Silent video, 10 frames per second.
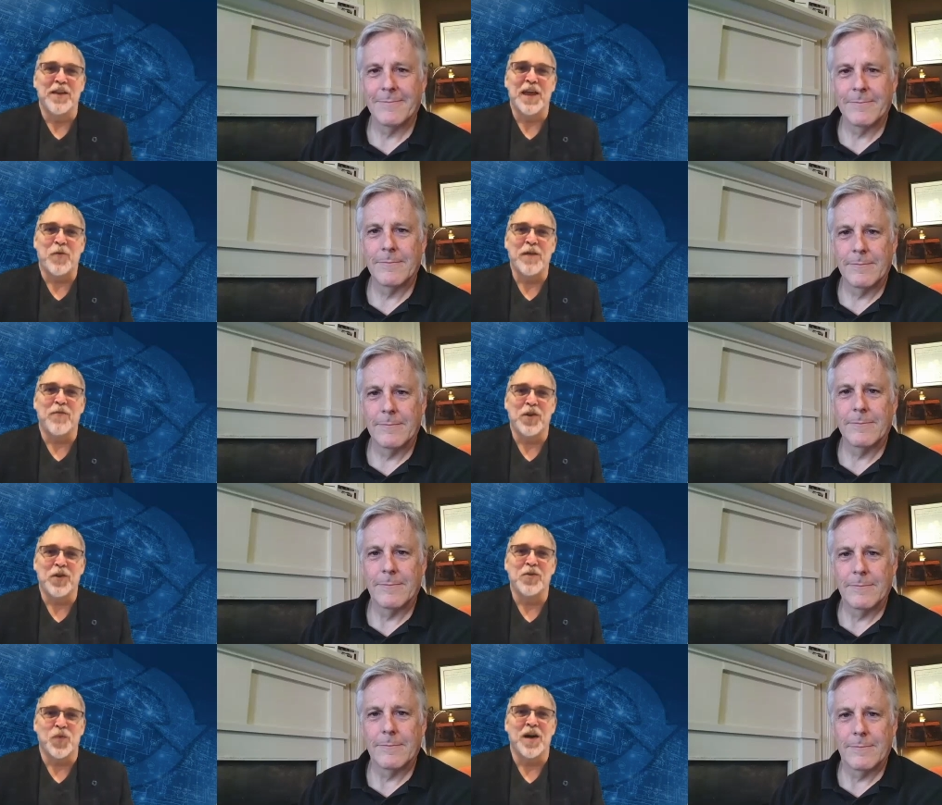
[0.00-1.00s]
Speaker 1: way for
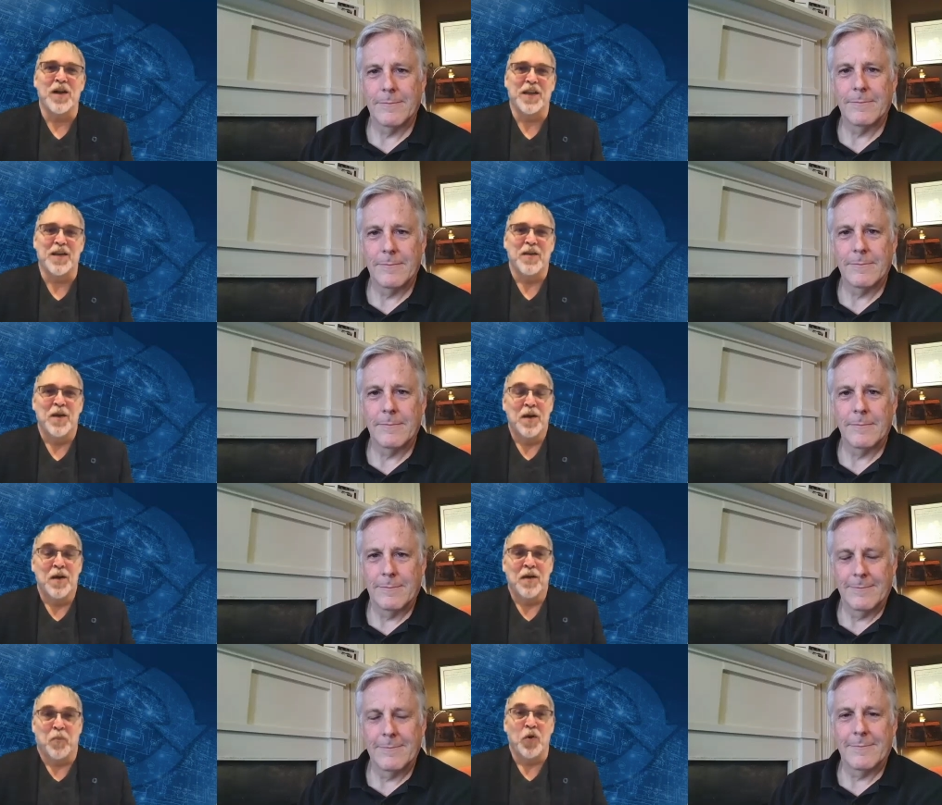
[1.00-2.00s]
you as well. You get
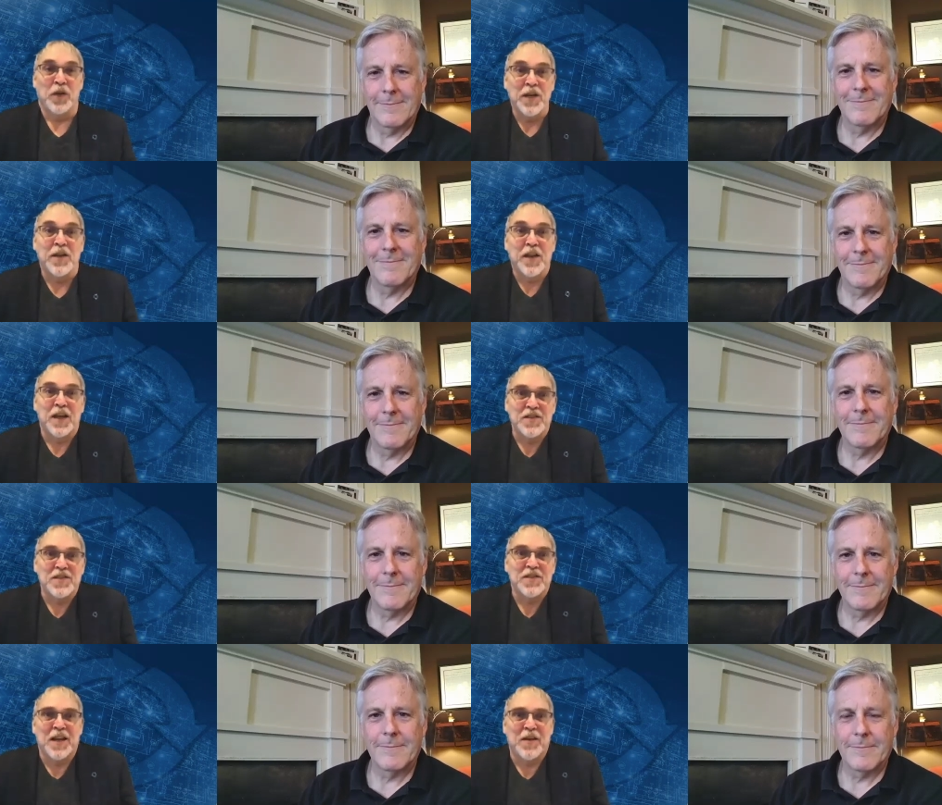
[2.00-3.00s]
pulled into this,
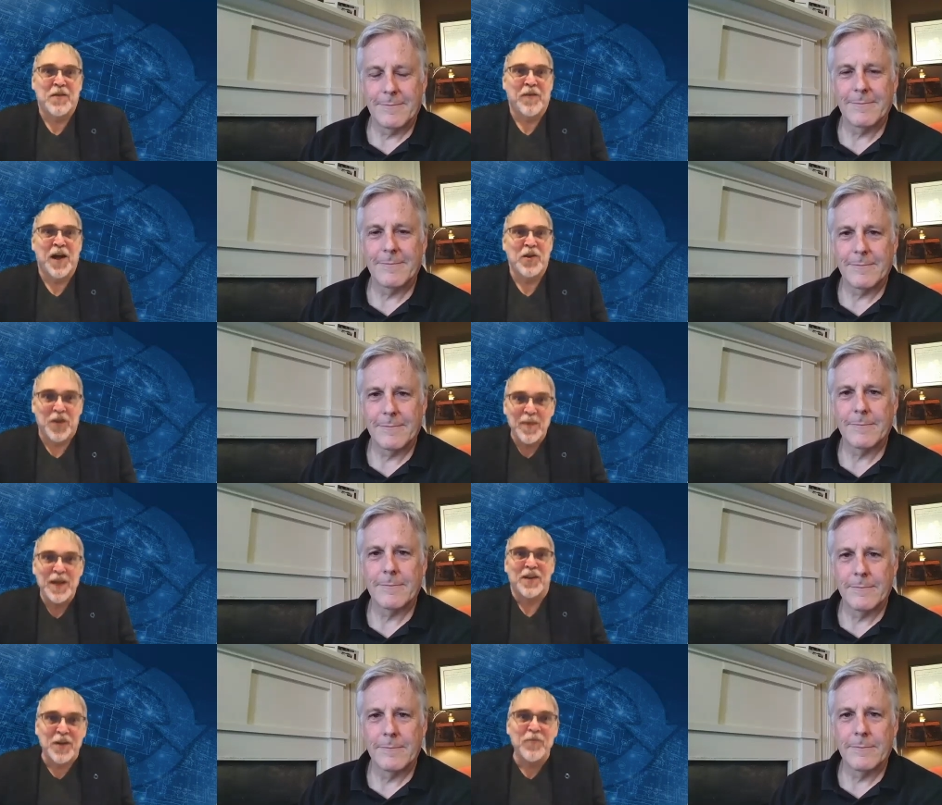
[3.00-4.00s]
and you find you can make
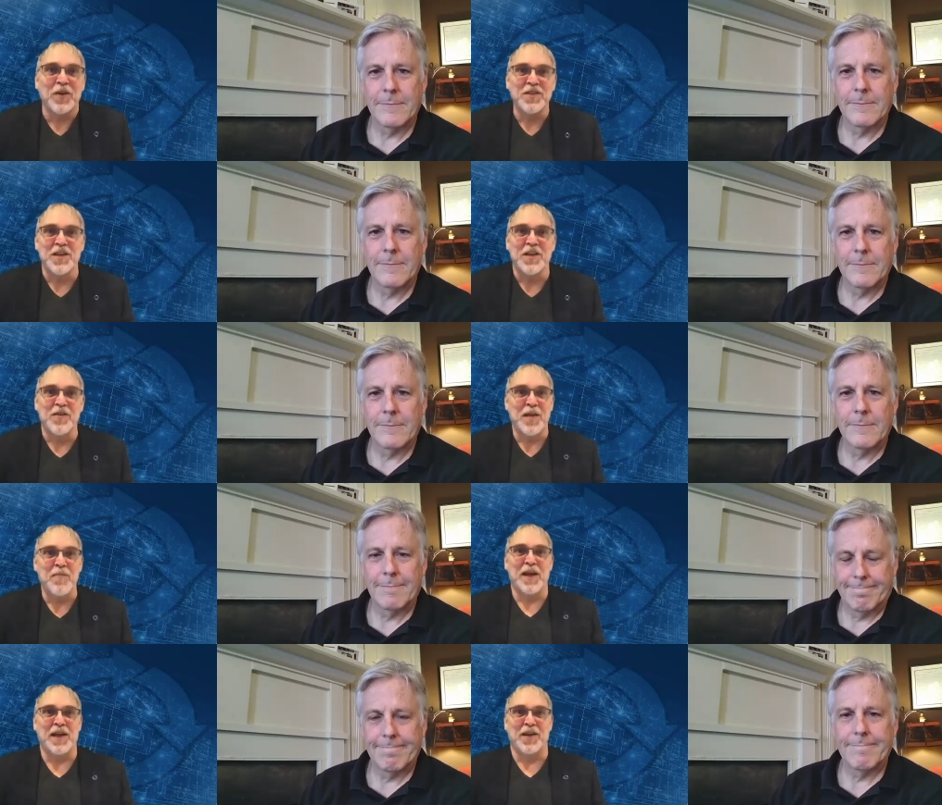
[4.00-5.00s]
a difference, and you keep
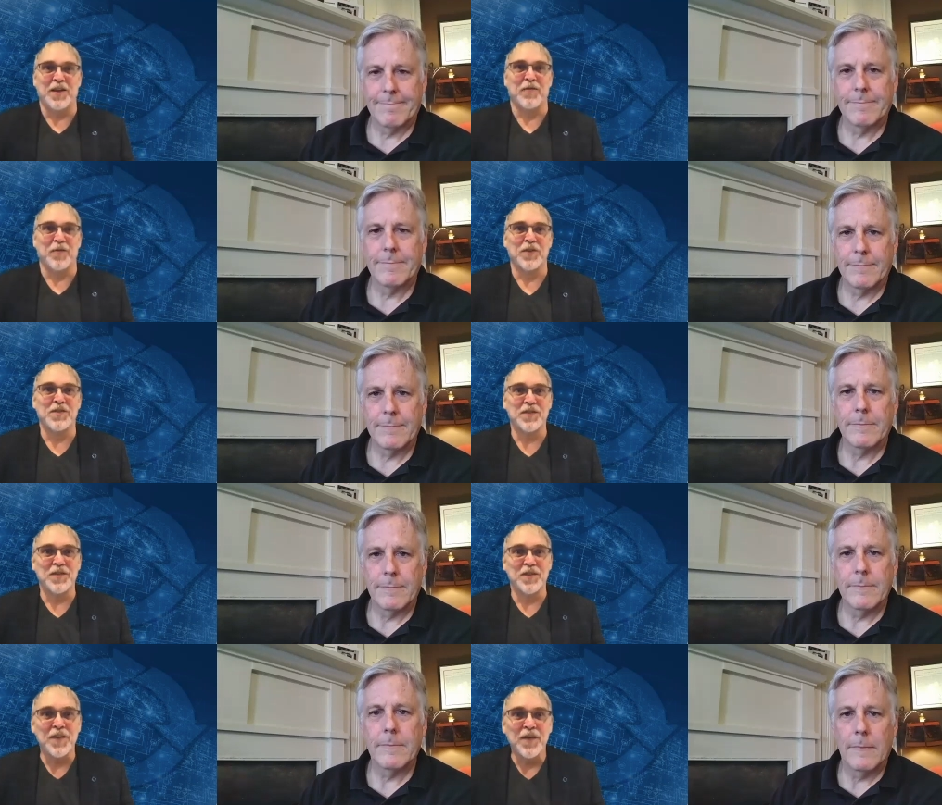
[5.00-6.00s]
making a difference.
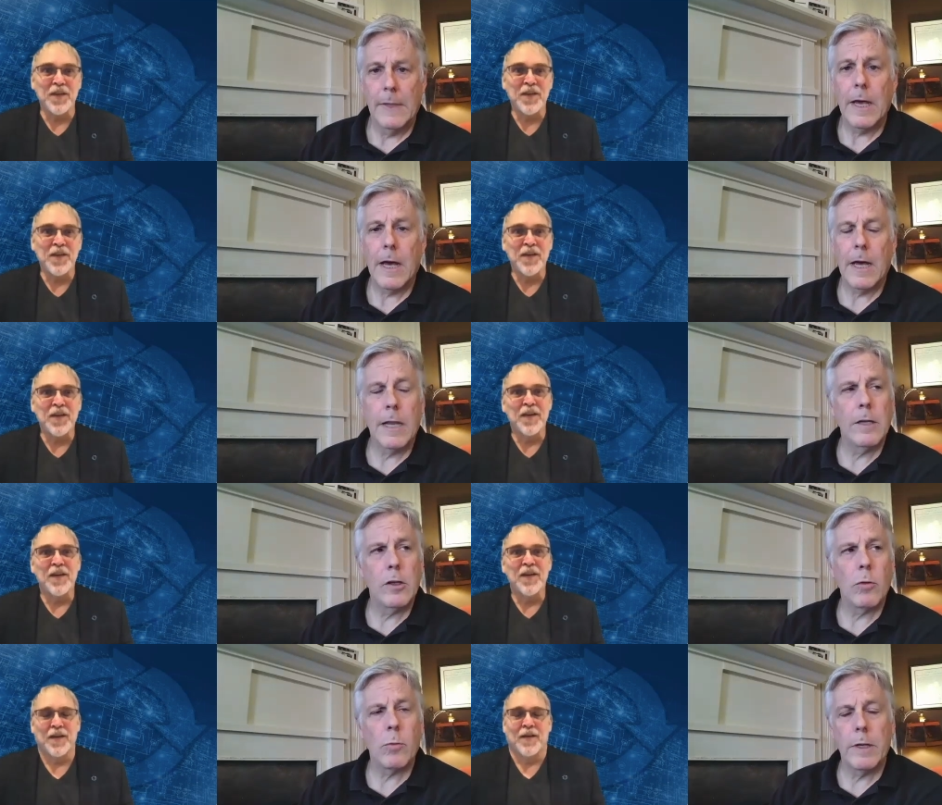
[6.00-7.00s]
Speaker 2: Yeah, and I
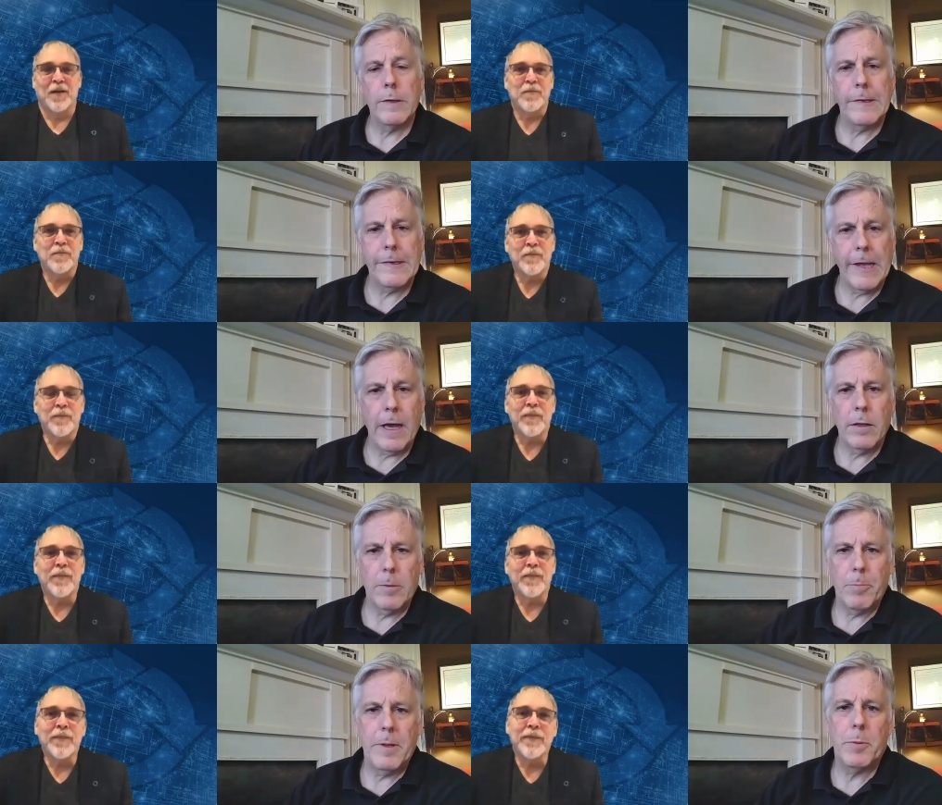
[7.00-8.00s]
don't want to discount the
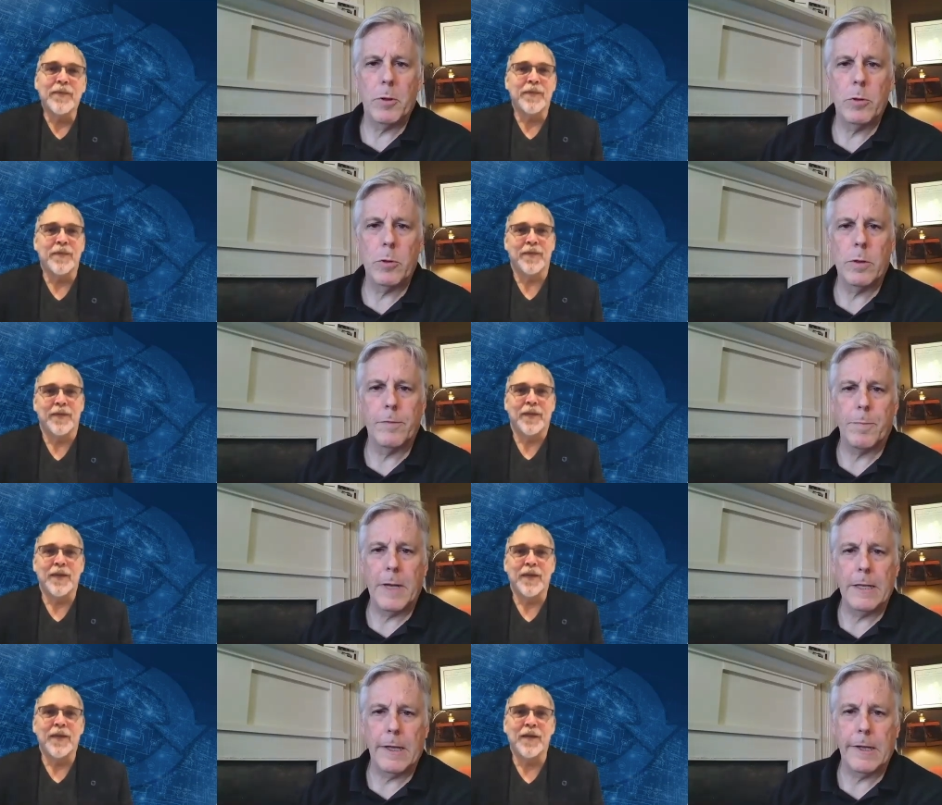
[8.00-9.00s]
people who have
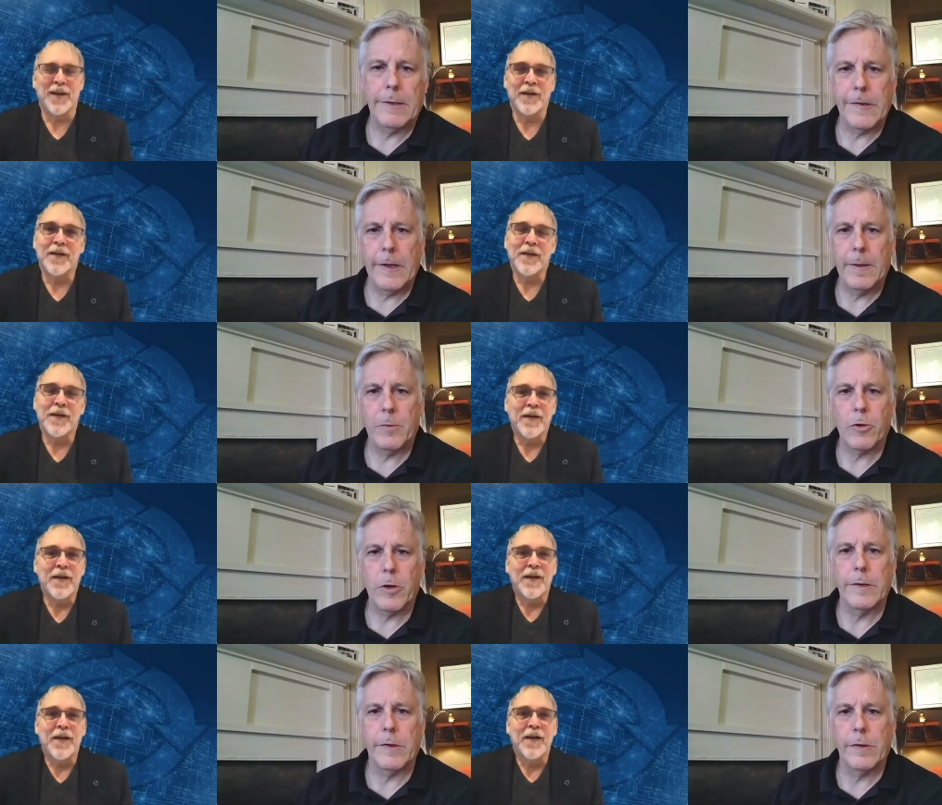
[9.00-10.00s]
made that same
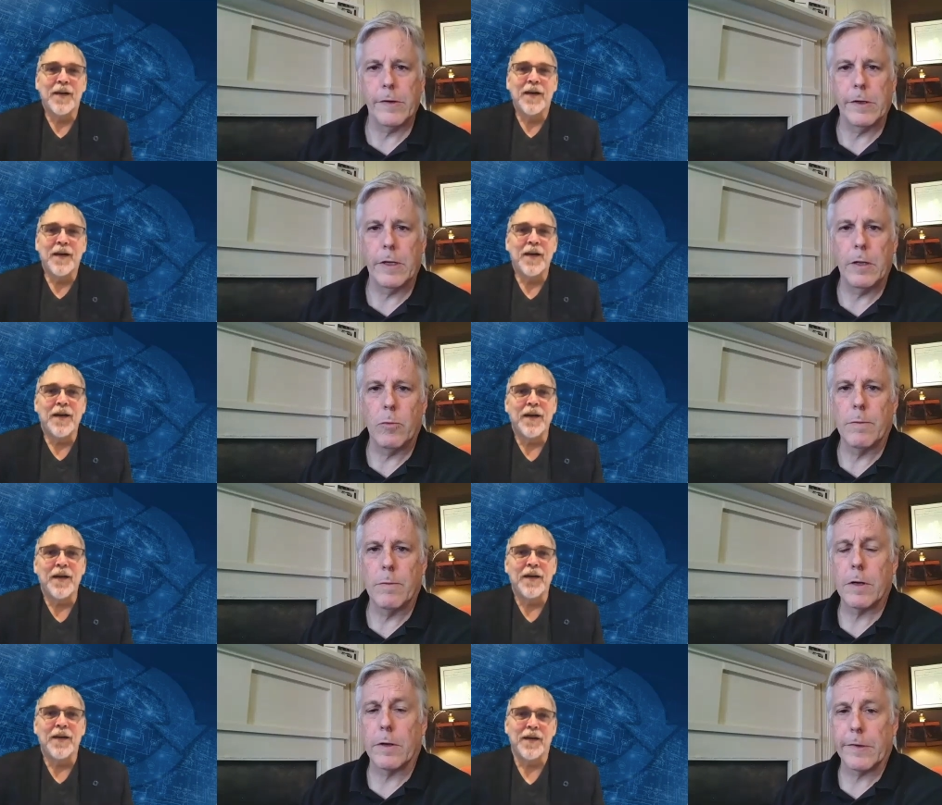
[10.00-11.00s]
transition in
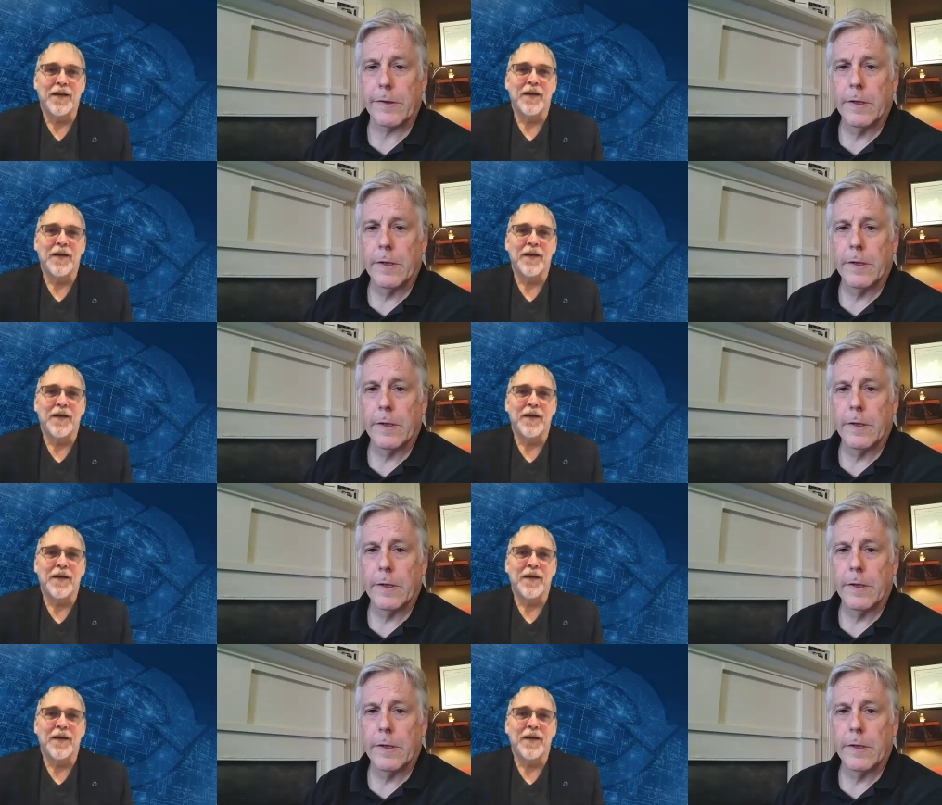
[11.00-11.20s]
reverse,